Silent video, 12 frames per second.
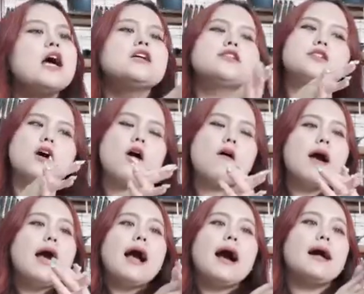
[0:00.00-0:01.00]
So
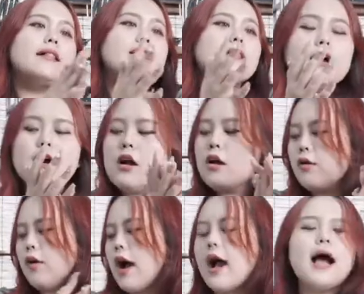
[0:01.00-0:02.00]
hello,
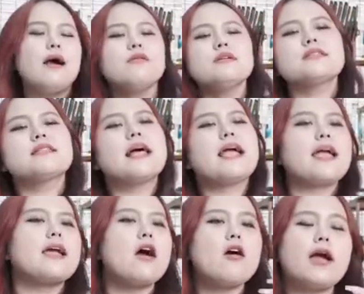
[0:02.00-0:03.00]
uh, I was
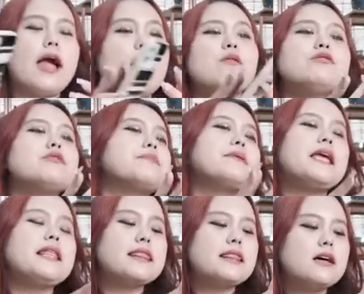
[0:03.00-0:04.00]
like, okay, I will
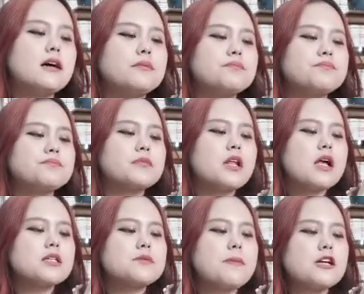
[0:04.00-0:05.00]
repeat the
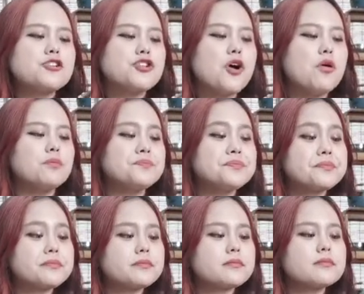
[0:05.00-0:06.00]
special
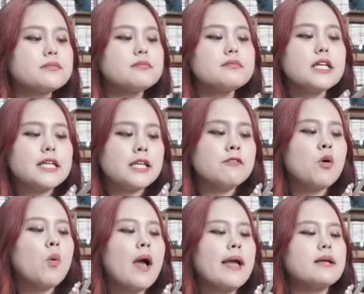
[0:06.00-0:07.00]

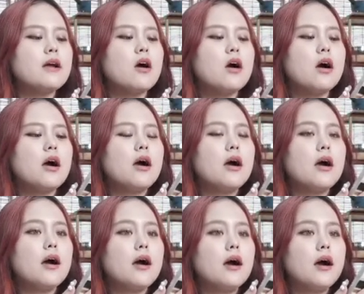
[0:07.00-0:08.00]
giveaway
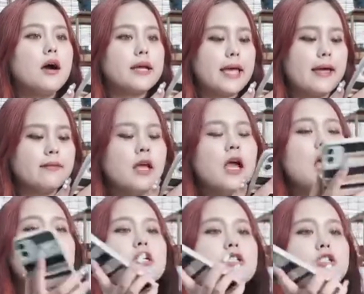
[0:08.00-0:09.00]
again.
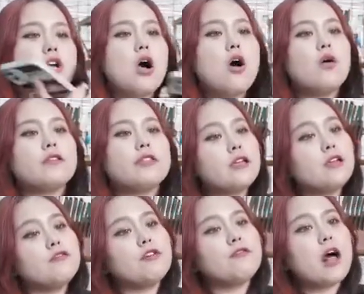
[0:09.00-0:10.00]
So thank
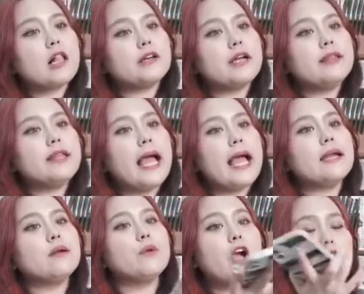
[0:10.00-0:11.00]
you for following.
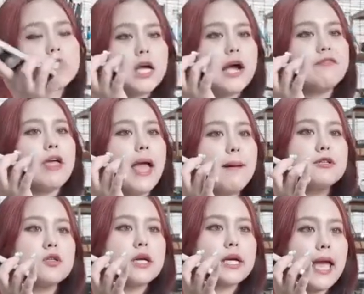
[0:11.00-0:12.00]
And we also have the
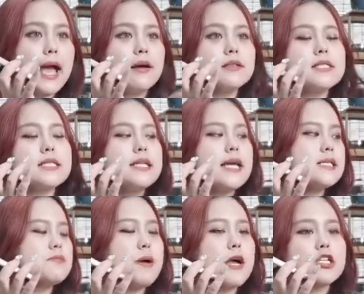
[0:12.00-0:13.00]
Amazon account.
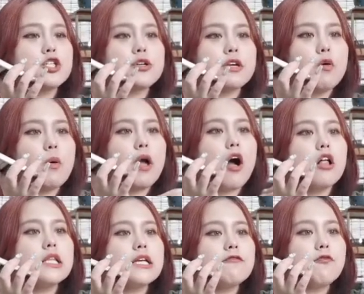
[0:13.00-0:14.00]
Today's special giveaway
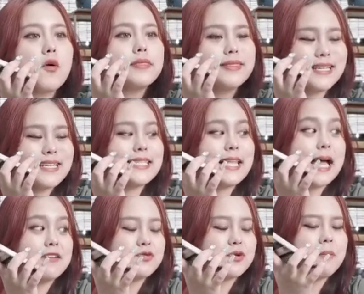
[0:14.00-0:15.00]
only for this
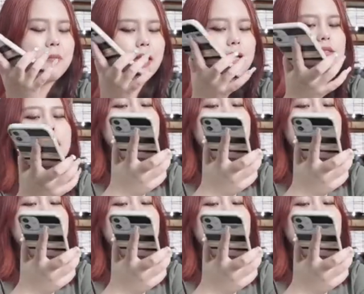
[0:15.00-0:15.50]
live stream is